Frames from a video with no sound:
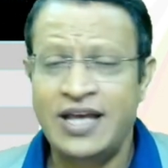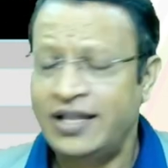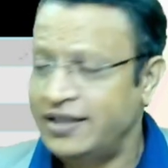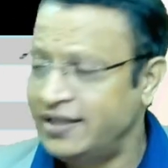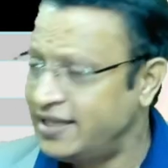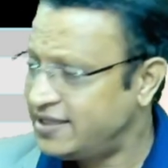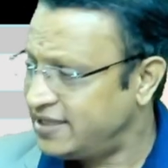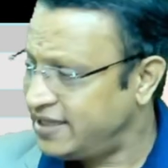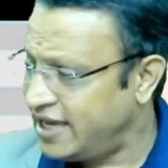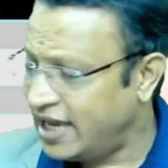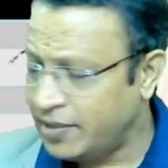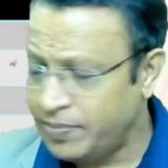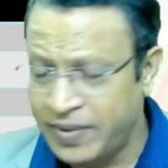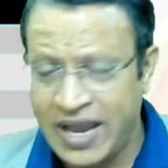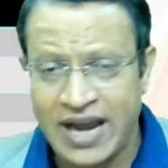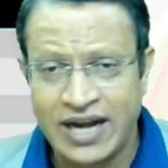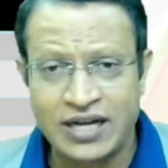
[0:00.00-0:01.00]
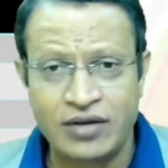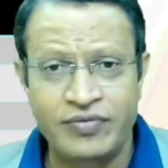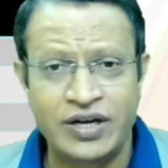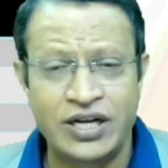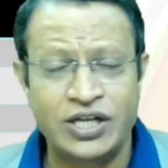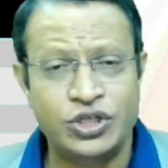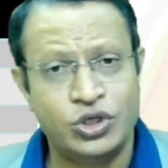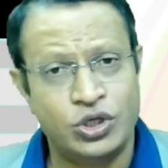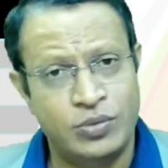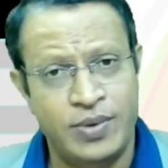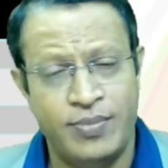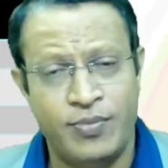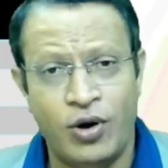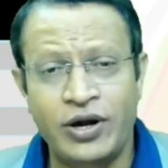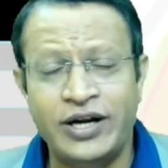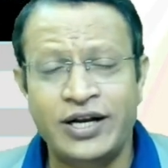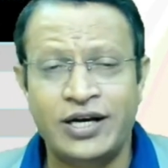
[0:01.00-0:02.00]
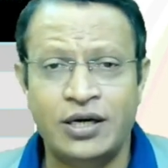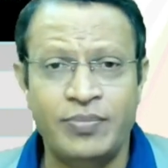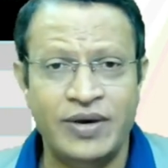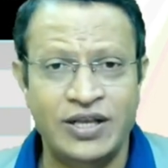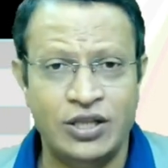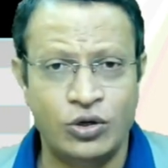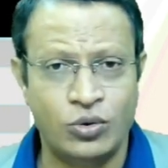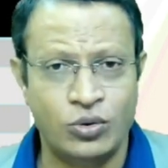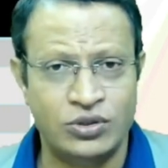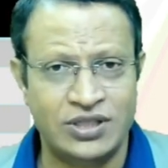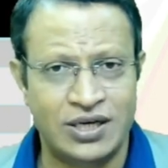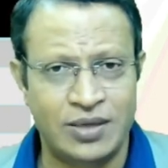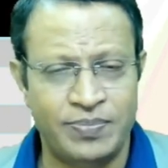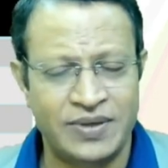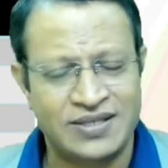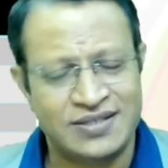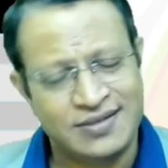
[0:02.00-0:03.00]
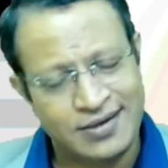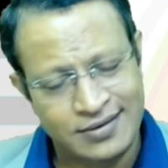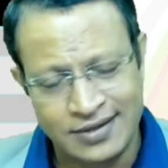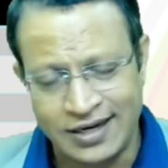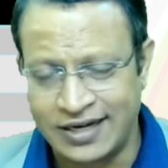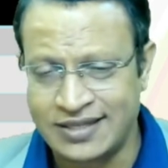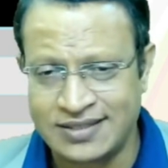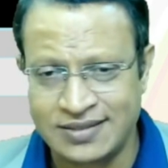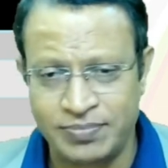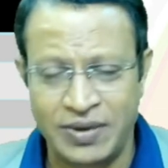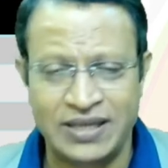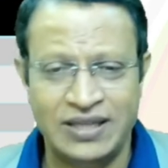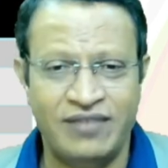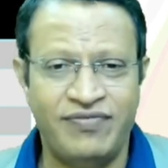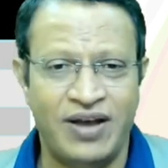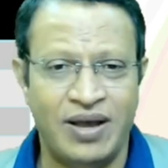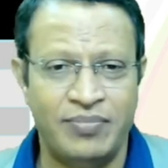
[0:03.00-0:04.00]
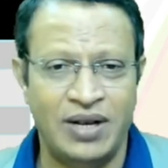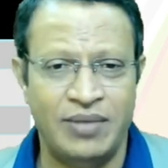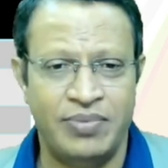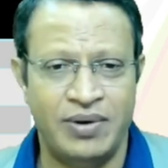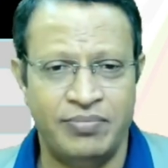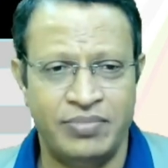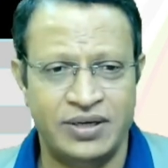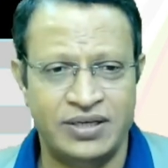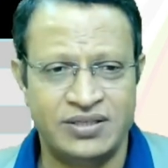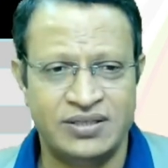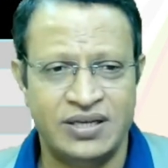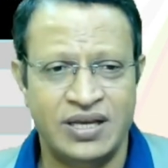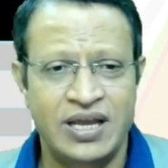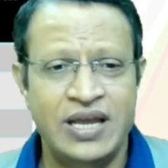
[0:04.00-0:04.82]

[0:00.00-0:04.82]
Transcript: This ERP activity should be monitored by the co-therapist, that is by the family members.